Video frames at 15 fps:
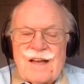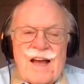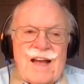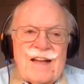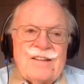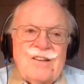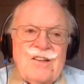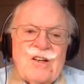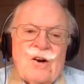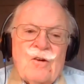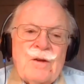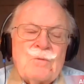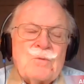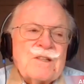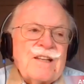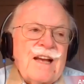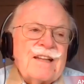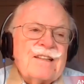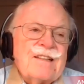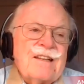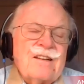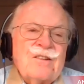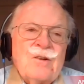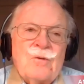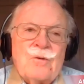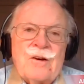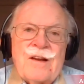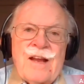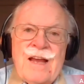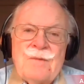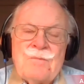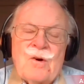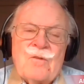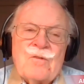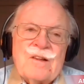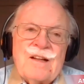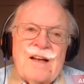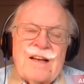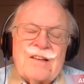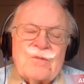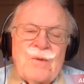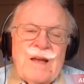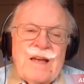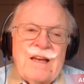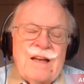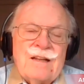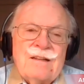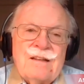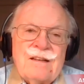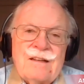And he was at Notre Dame over the last weekend,